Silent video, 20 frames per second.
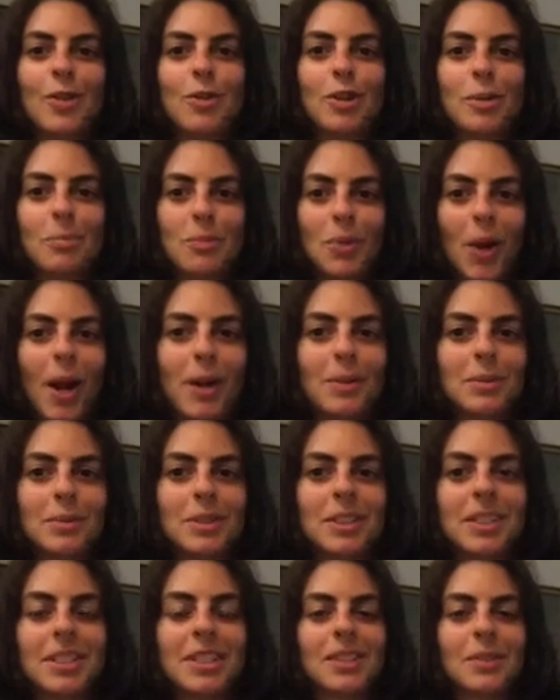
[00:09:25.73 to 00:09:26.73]
we
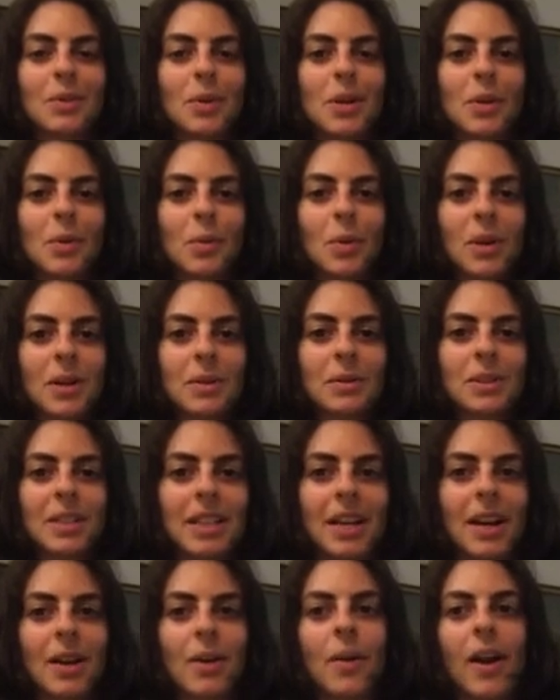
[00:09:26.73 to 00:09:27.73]
probably want to work with
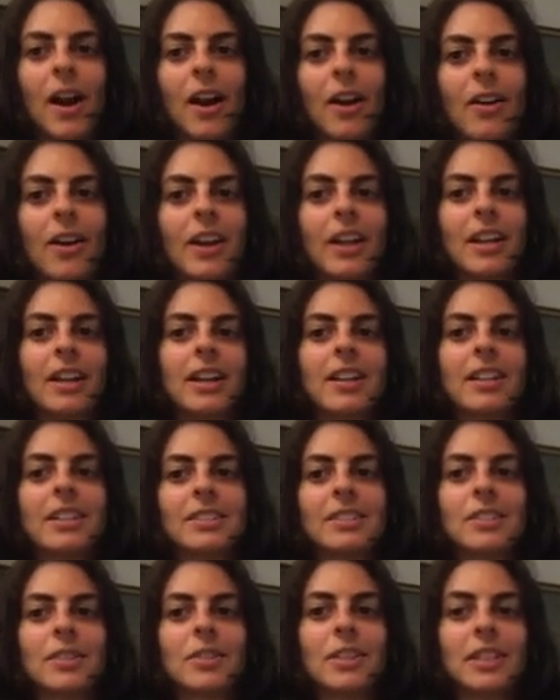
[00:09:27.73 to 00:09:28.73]
that wiring,
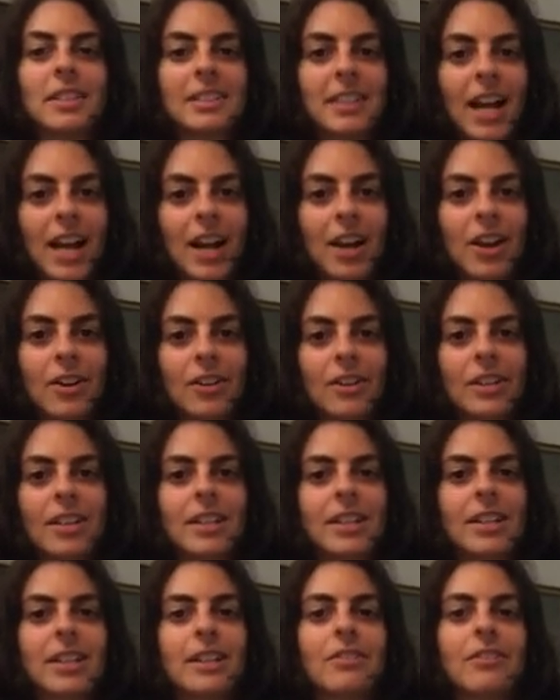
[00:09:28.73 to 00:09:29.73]
slow it down,
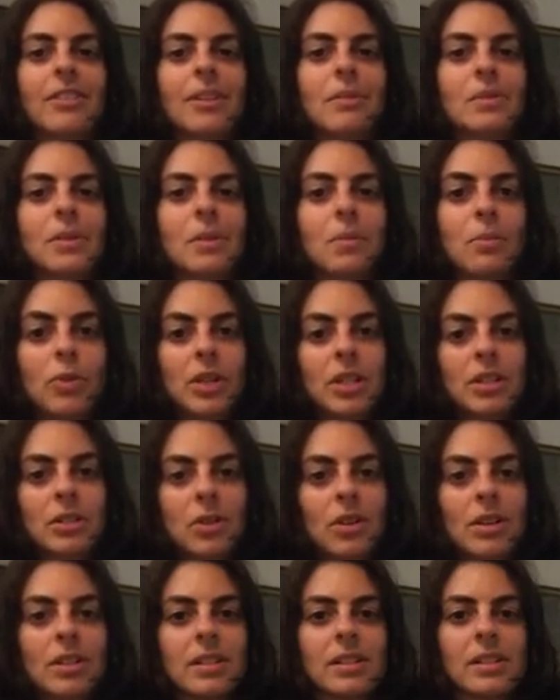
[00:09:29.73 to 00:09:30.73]
give them some
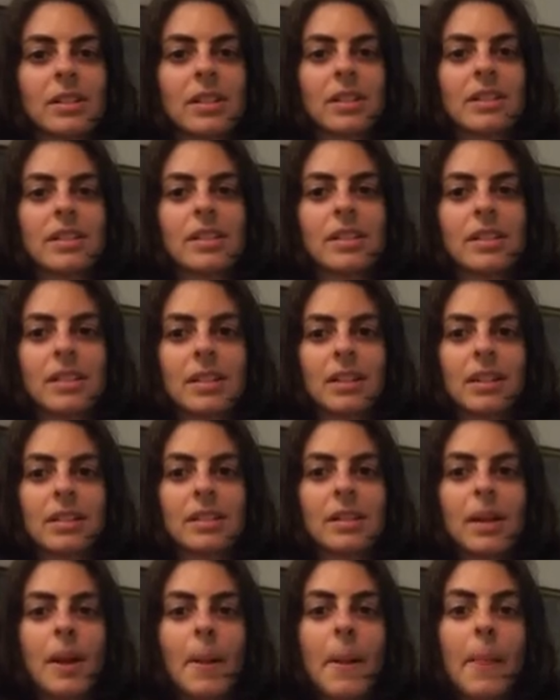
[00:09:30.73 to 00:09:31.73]
resources and
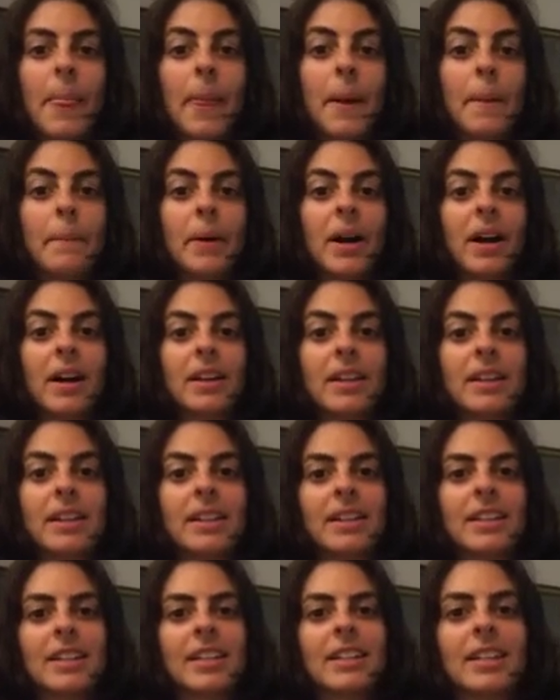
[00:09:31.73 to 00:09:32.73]
assistance. But
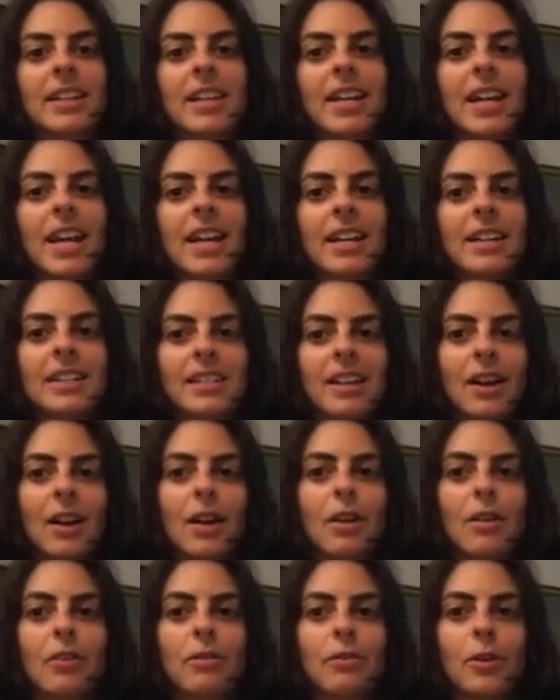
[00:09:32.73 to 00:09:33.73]
in the case
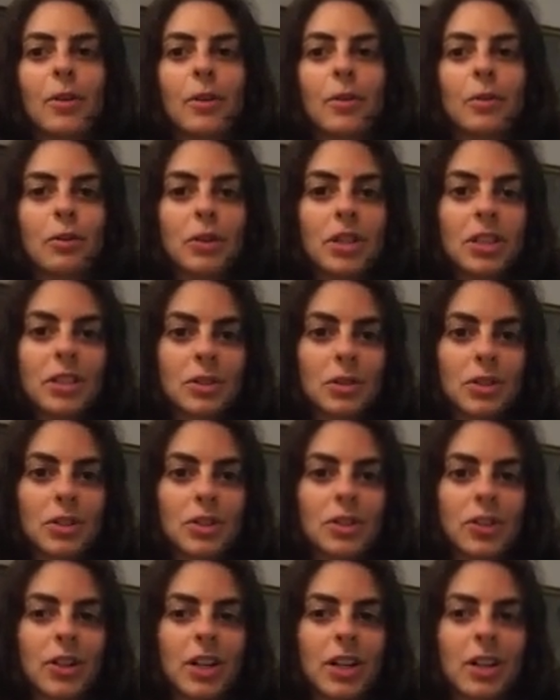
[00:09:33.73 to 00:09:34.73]
of resource
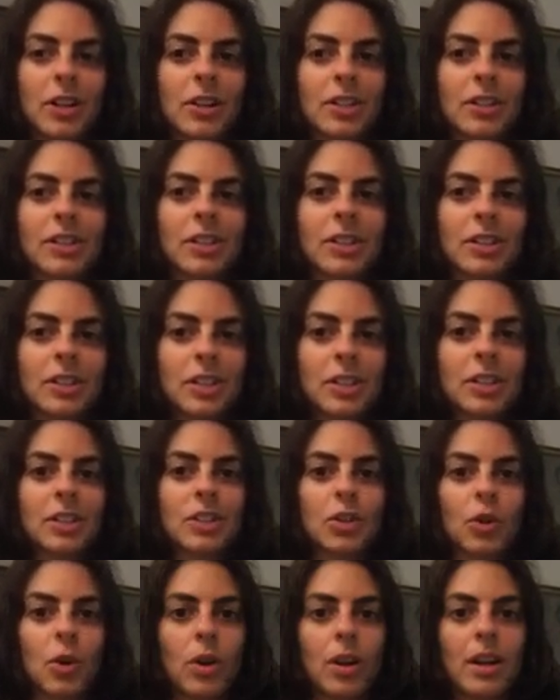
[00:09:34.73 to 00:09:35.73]
triggers, this
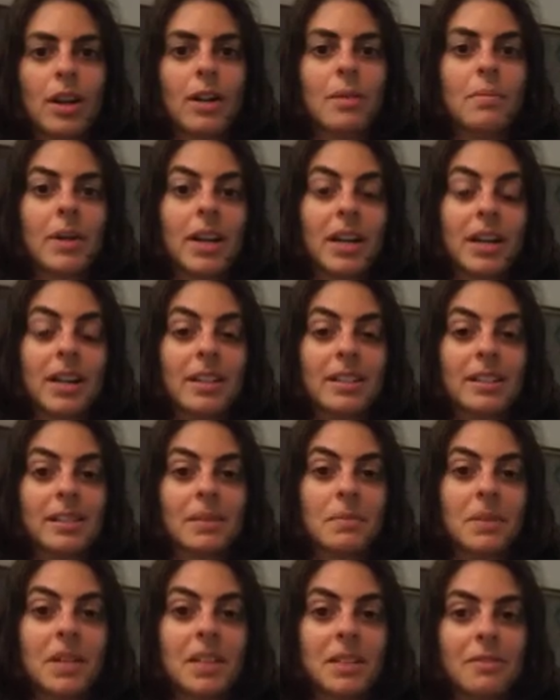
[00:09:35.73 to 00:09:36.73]
shortcut
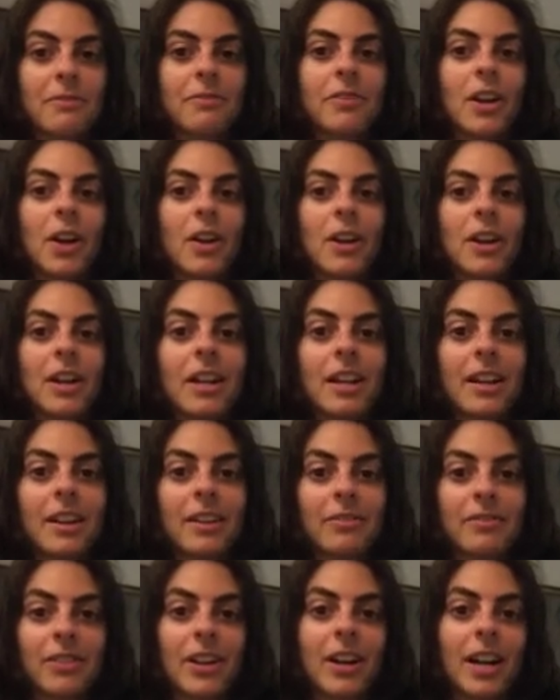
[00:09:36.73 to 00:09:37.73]
mechanism is very,
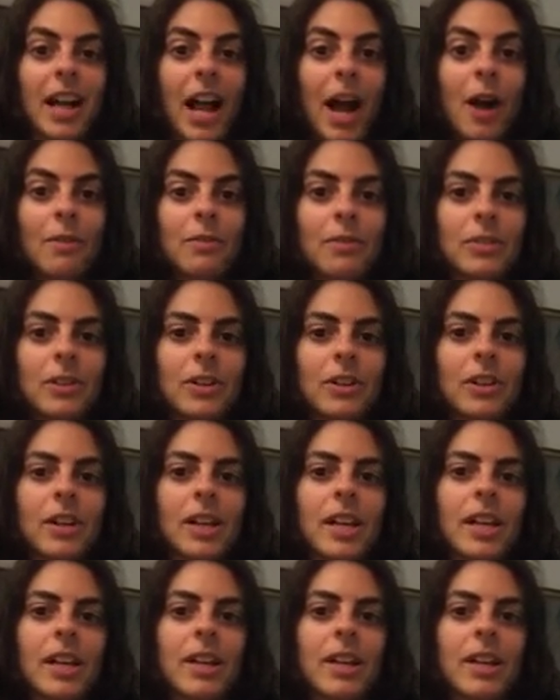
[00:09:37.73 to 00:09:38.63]
very helpful.